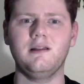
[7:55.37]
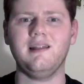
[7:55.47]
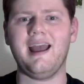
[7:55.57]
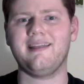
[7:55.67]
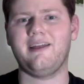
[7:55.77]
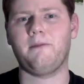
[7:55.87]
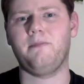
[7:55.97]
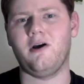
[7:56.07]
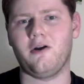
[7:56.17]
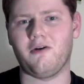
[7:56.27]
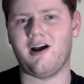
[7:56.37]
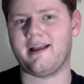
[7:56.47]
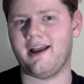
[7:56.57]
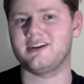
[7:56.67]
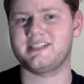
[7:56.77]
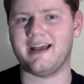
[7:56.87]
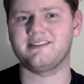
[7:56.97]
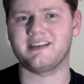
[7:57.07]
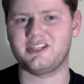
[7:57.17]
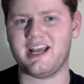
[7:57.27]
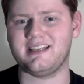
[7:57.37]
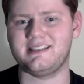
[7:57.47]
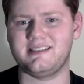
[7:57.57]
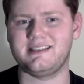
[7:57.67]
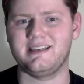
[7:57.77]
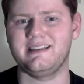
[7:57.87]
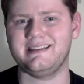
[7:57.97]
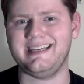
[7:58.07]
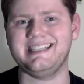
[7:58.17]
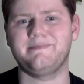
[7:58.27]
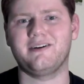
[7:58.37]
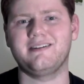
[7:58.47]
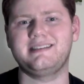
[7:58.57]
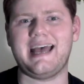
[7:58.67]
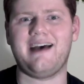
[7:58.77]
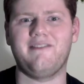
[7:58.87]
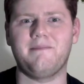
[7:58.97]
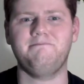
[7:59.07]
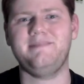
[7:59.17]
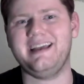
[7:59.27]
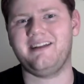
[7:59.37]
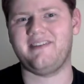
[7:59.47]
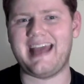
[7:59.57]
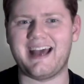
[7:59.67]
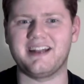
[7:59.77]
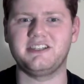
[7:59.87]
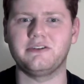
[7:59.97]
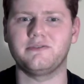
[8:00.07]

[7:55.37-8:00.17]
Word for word: Like their punk rock hairstyle suggests, these birds have a bit of an attitude.